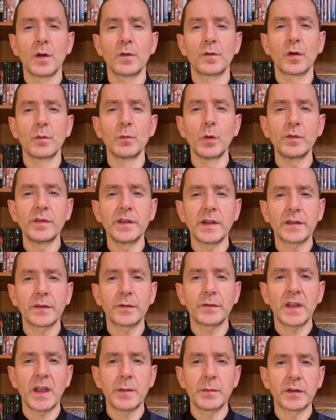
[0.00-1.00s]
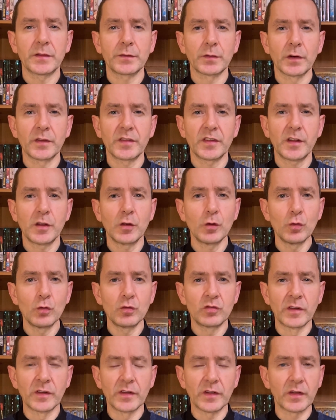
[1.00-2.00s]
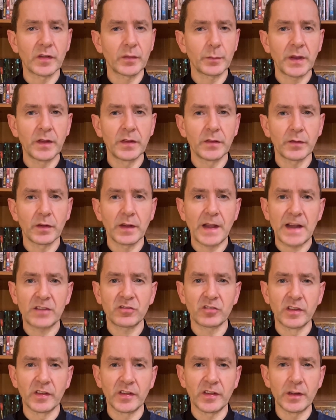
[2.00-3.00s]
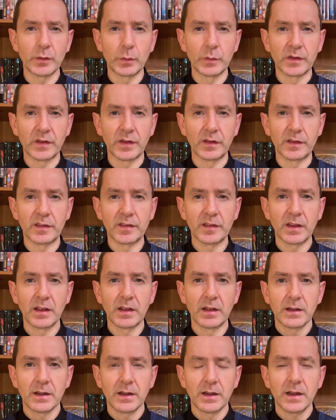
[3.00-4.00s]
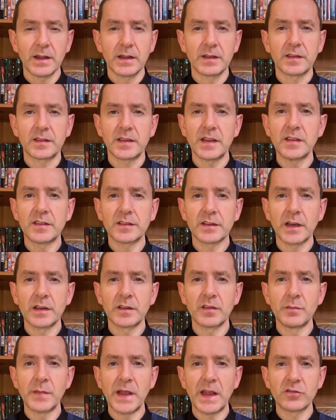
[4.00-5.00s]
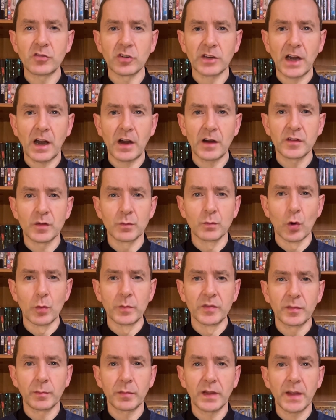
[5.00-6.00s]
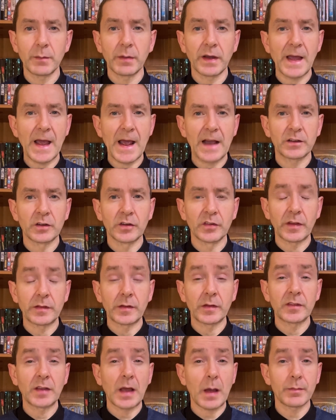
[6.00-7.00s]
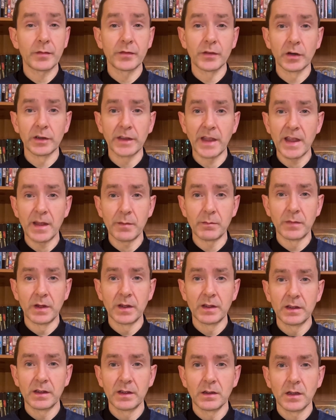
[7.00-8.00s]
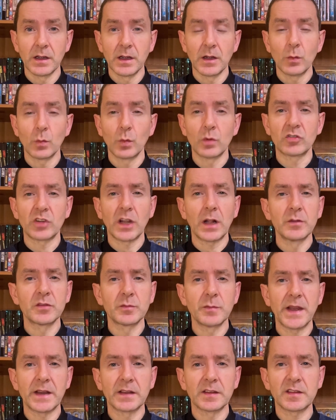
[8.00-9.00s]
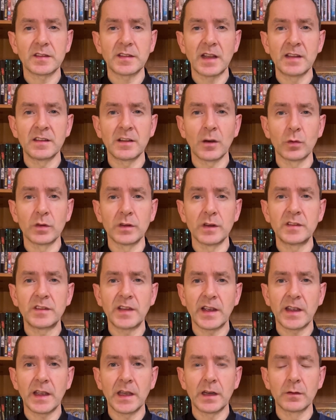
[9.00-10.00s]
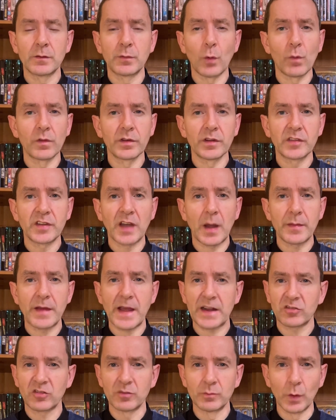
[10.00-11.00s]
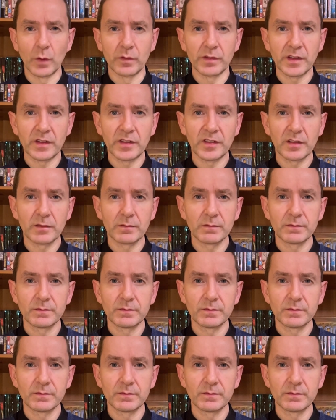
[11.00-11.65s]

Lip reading: For a movie that's famous for its huge and suspenseful action sequences, it's these kind of major character moments played by actors at the top of their game which helped make it stand out in a decade of over-the-top action movies.